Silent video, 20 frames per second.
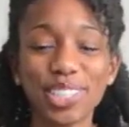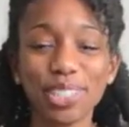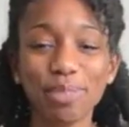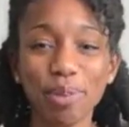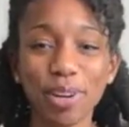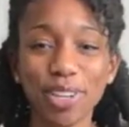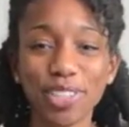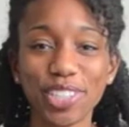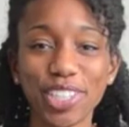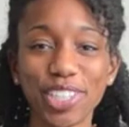
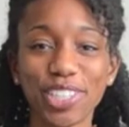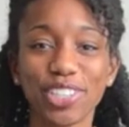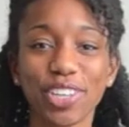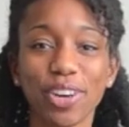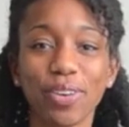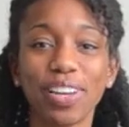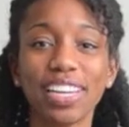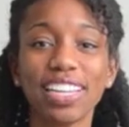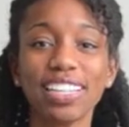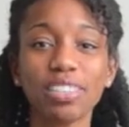Marcy.
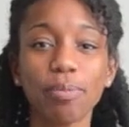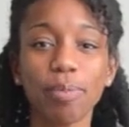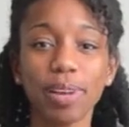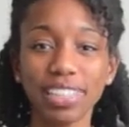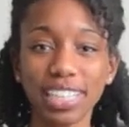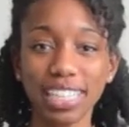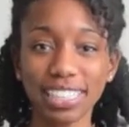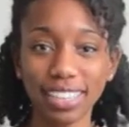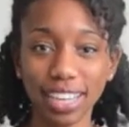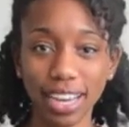So it is
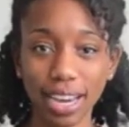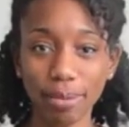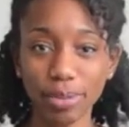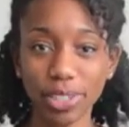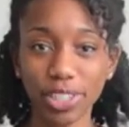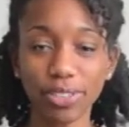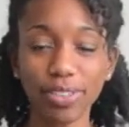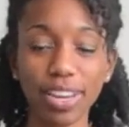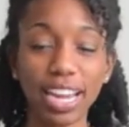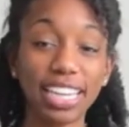about that time
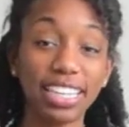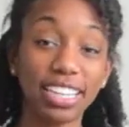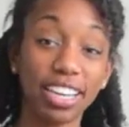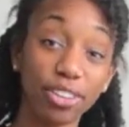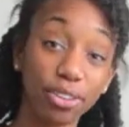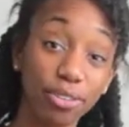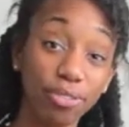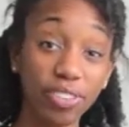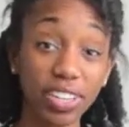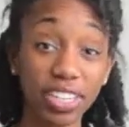to do
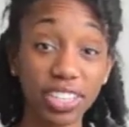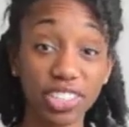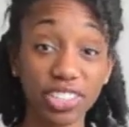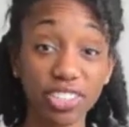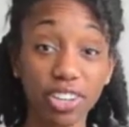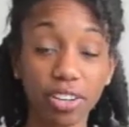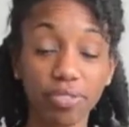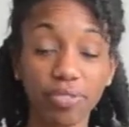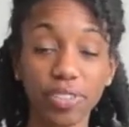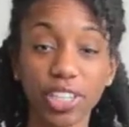another fitness
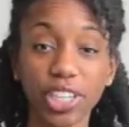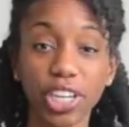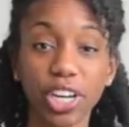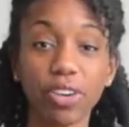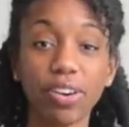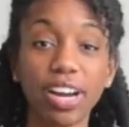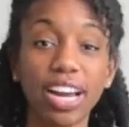talk video.